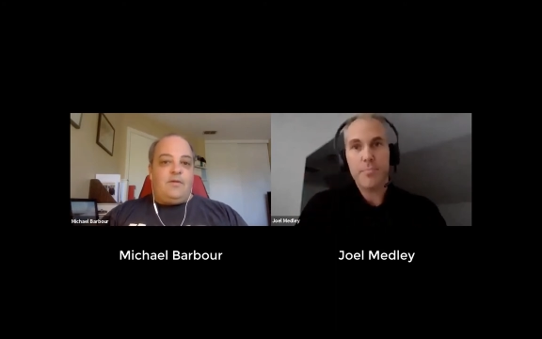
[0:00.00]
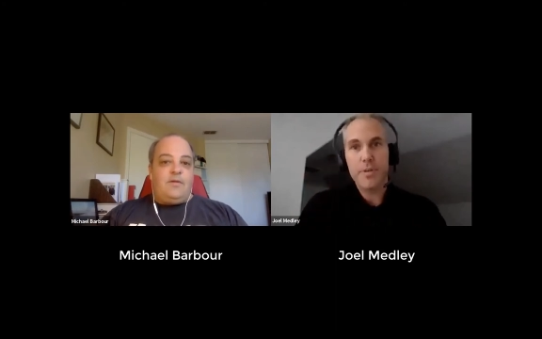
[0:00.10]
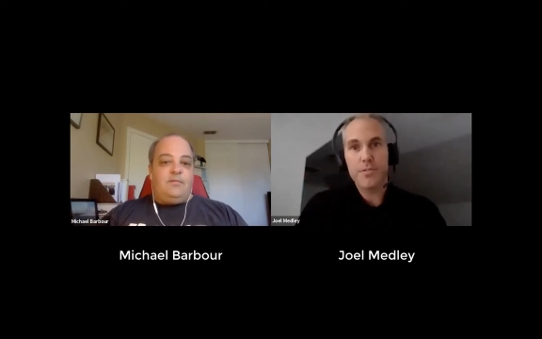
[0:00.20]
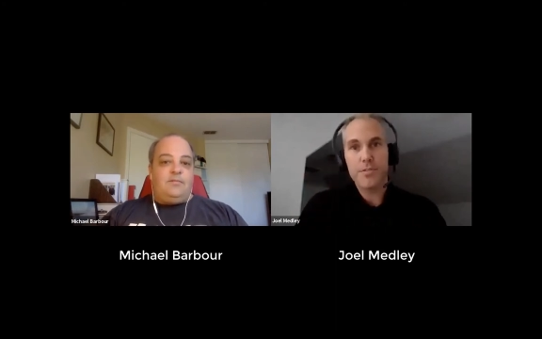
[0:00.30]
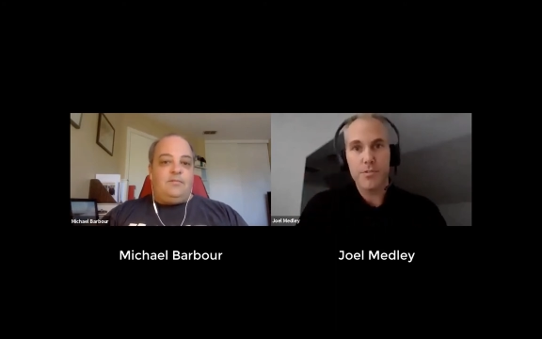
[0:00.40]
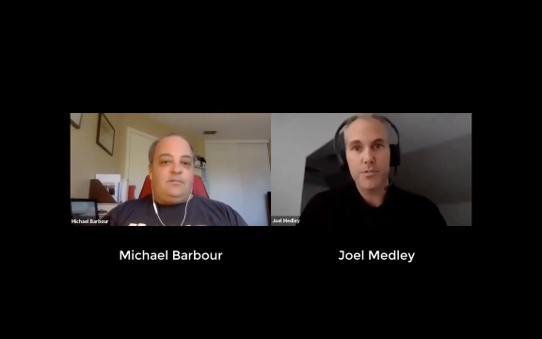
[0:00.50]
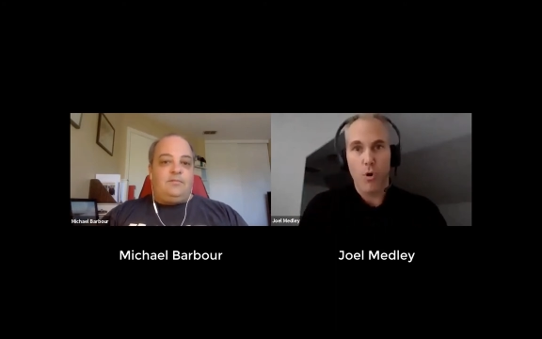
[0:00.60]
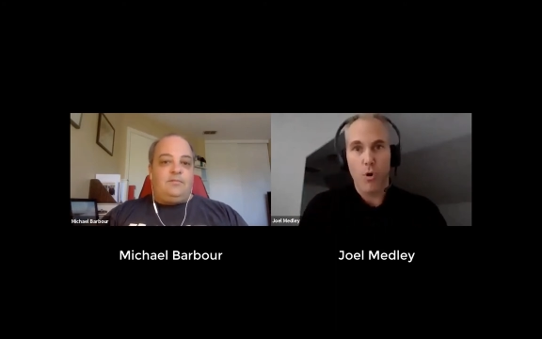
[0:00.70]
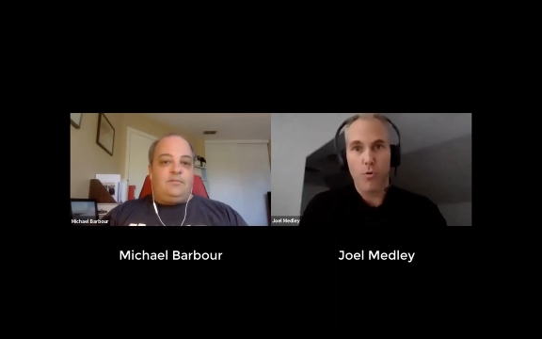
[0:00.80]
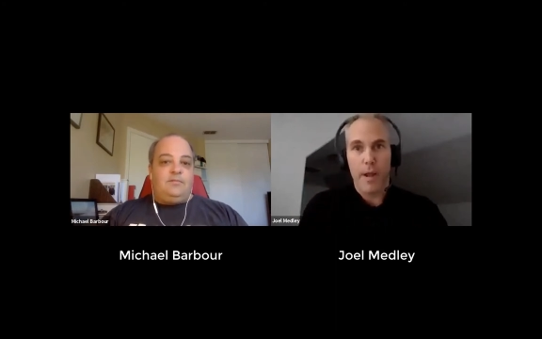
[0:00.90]
Speaker 1: piece is the
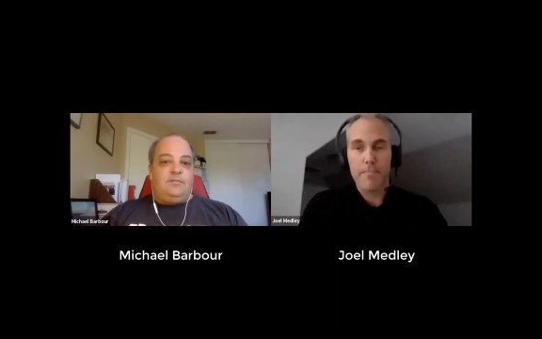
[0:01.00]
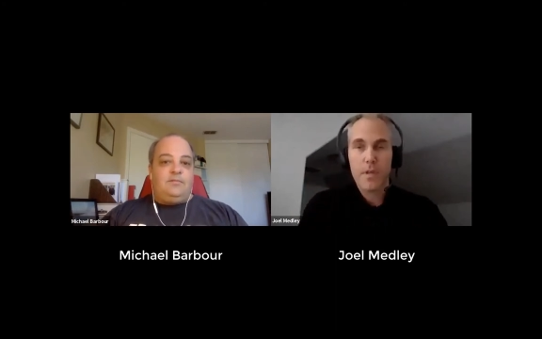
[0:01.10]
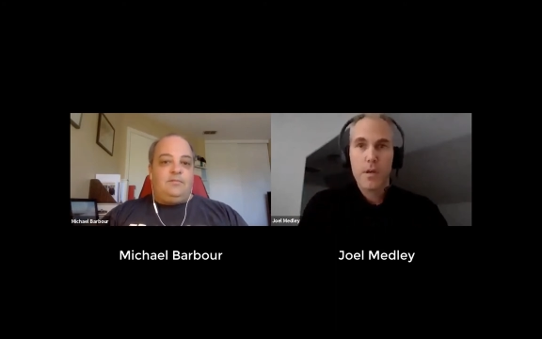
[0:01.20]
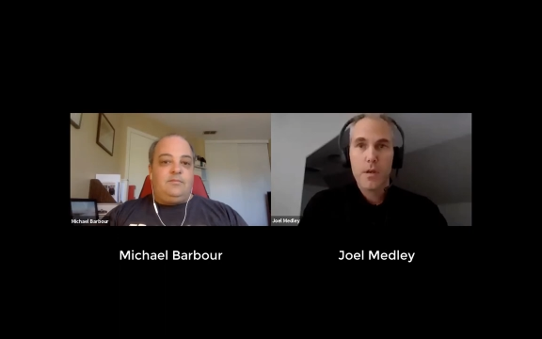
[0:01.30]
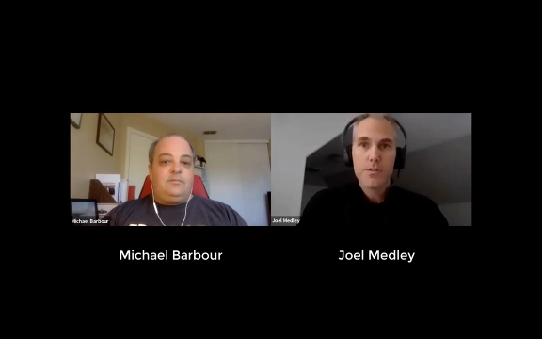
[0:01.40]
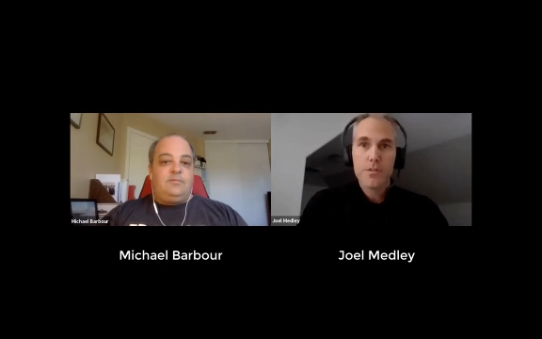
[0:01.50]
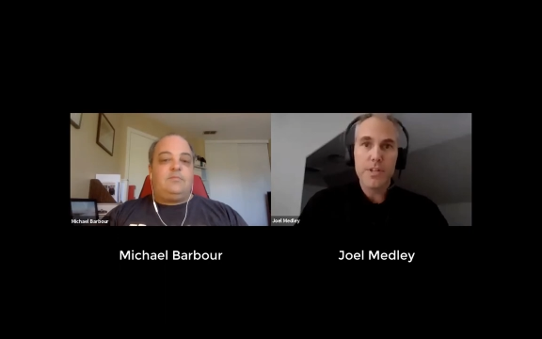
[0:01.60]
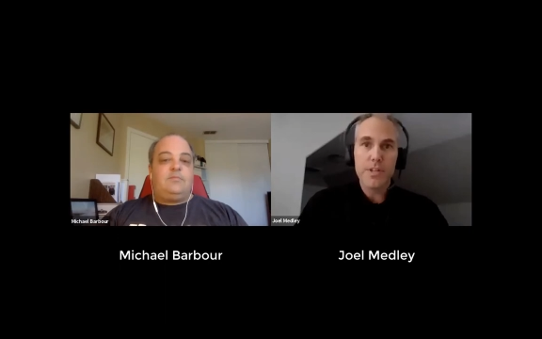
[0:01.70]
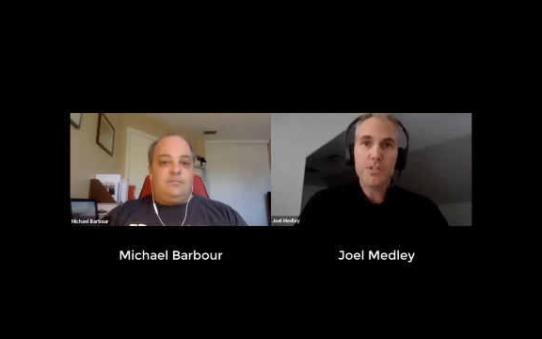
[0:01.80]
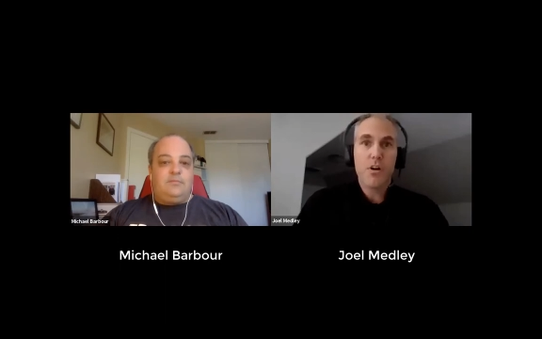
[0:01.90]
program. So
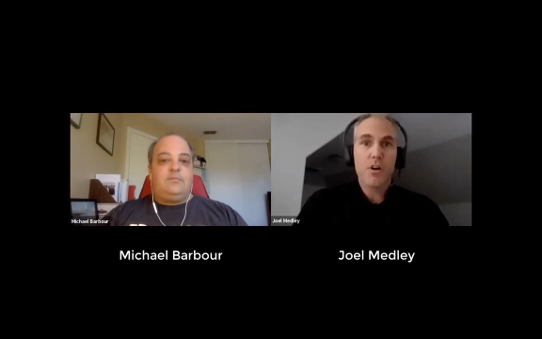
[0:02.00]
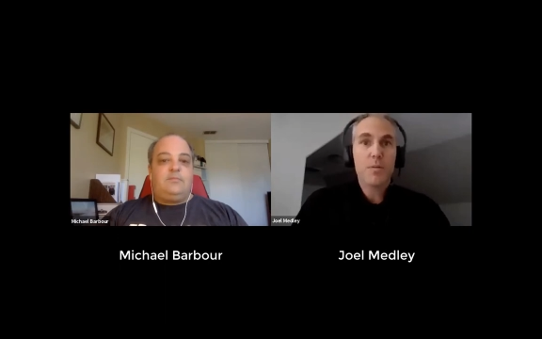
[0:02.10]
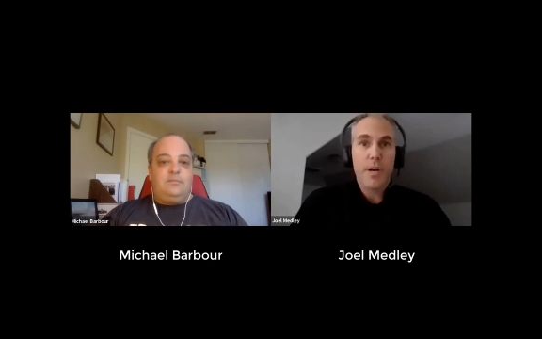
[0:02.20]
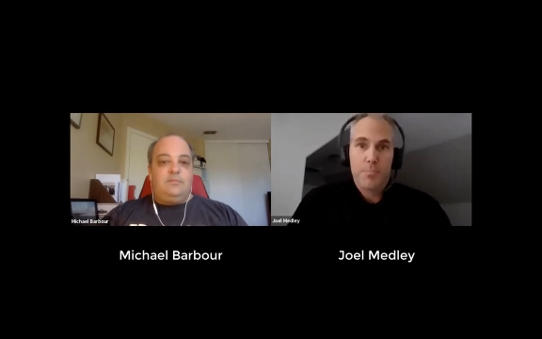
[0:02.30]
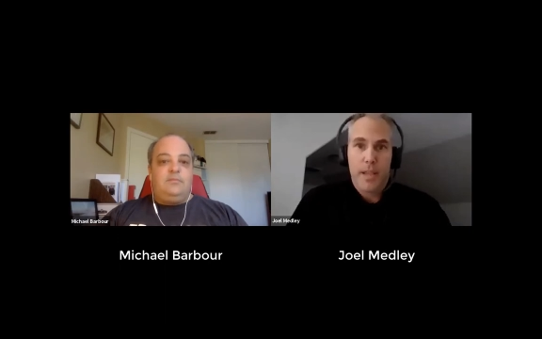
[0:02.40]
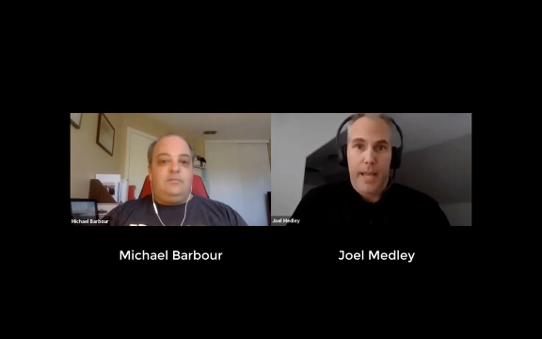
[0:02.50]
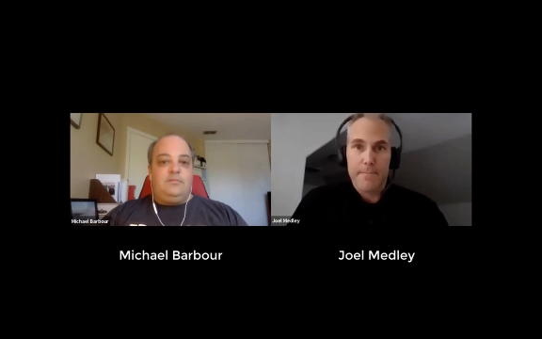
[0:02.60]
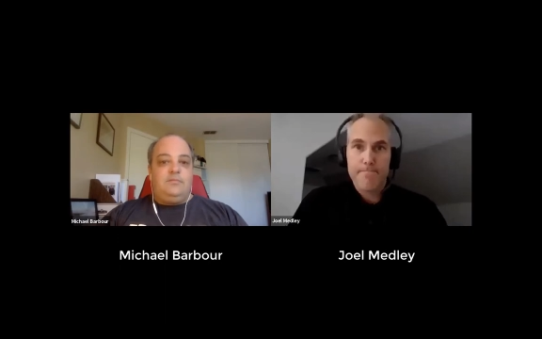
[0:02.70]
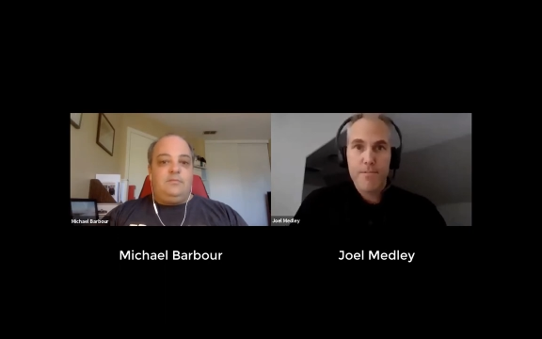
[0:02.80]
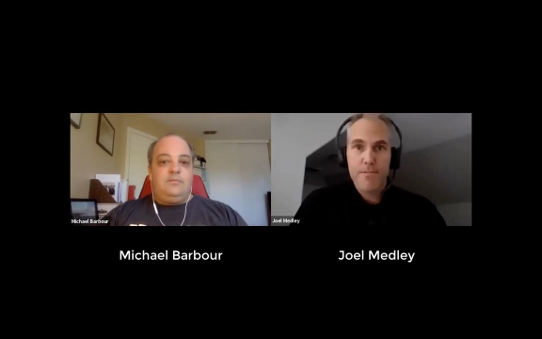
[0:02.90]
let's talk about the plan.
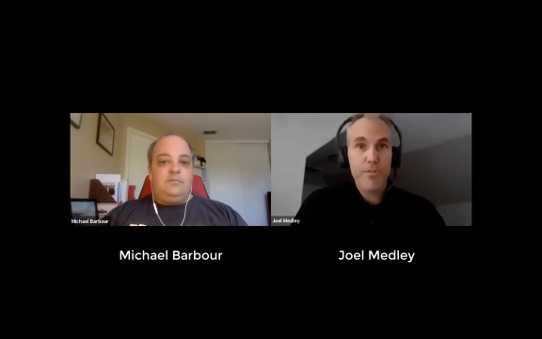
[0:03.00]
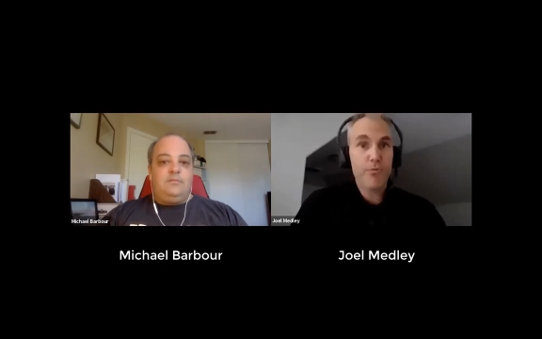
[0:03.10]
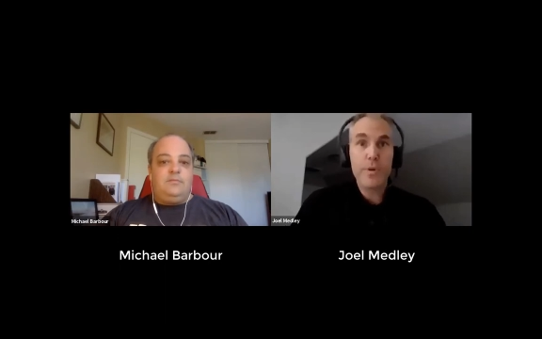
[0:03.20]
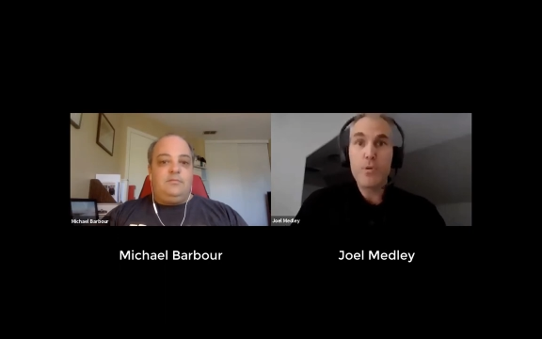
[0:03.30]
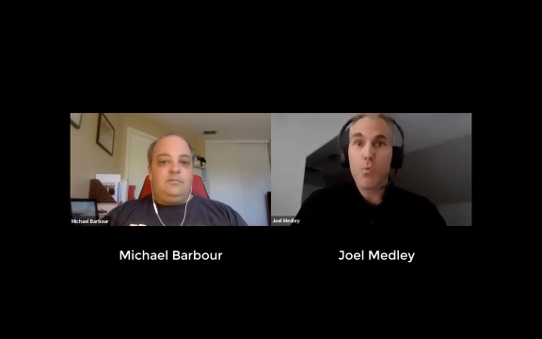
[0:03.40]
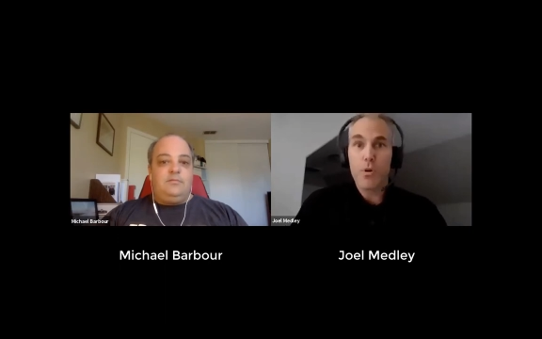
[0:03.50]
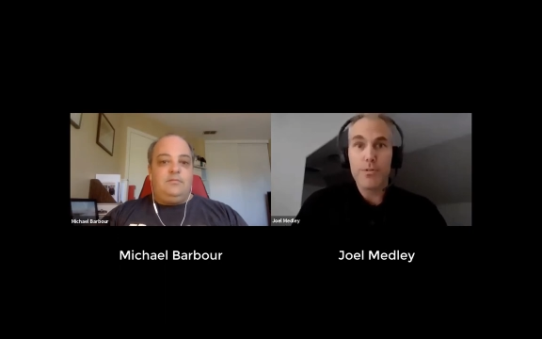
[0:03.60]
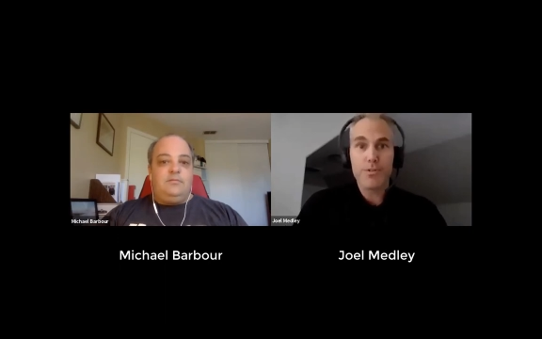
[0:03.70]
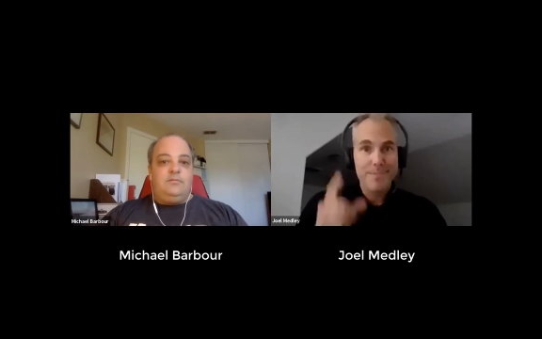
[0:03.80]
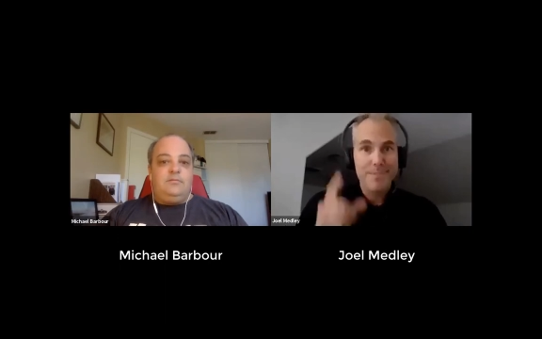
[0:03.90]
Three
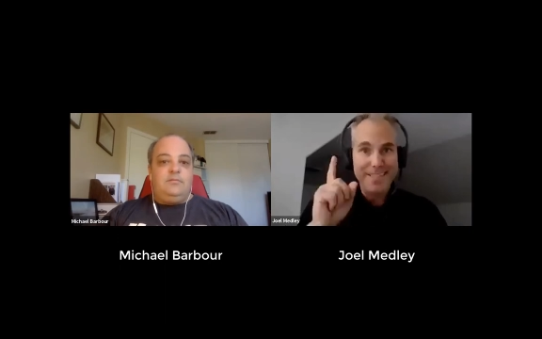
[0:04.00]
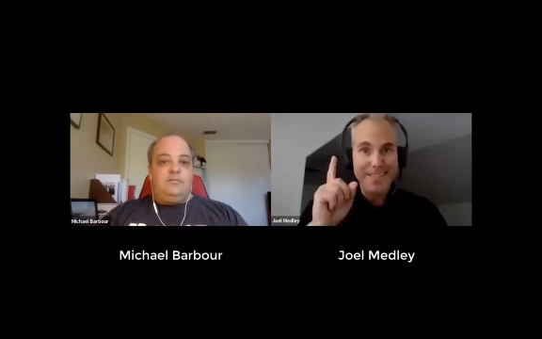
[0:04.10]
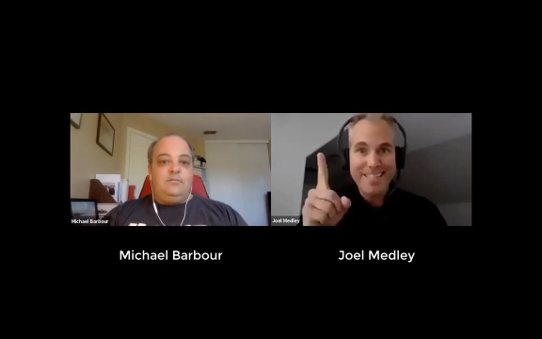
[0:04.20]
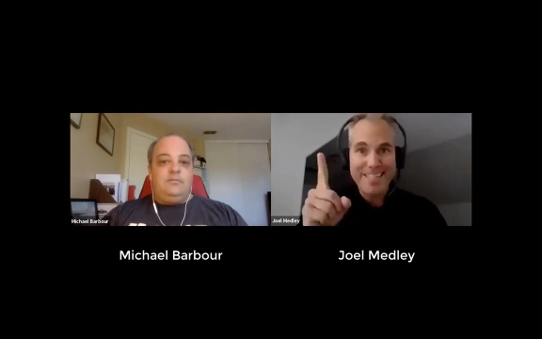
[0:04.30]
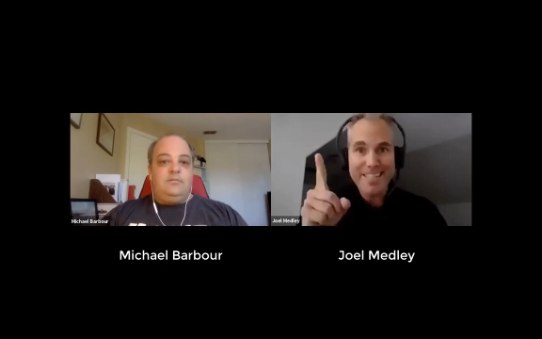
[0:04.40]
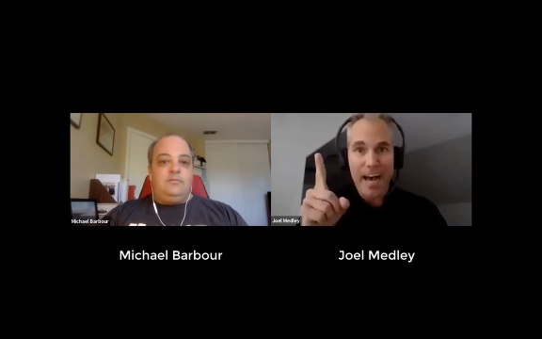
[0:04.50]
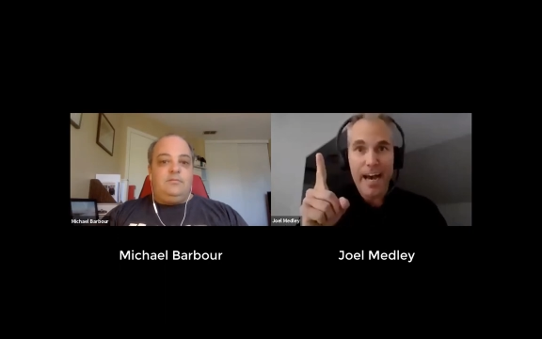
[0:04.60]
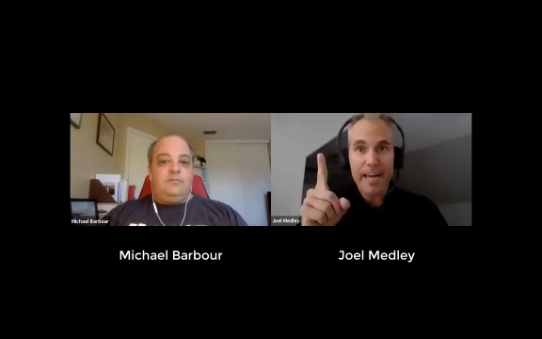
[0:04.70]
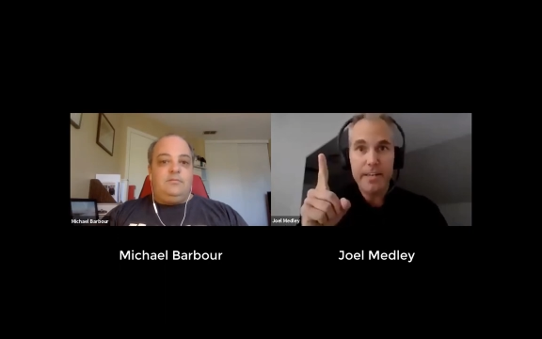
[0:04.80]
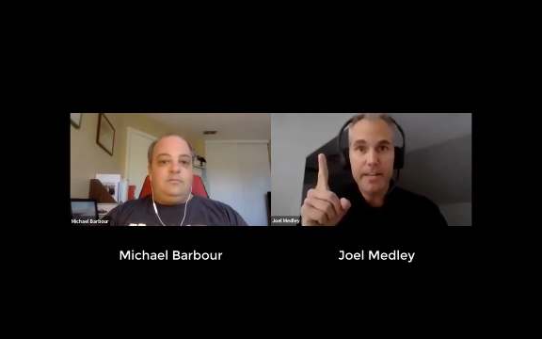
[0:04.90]
words
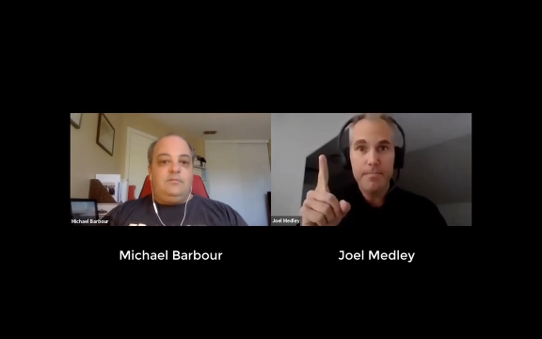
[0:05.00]
decide,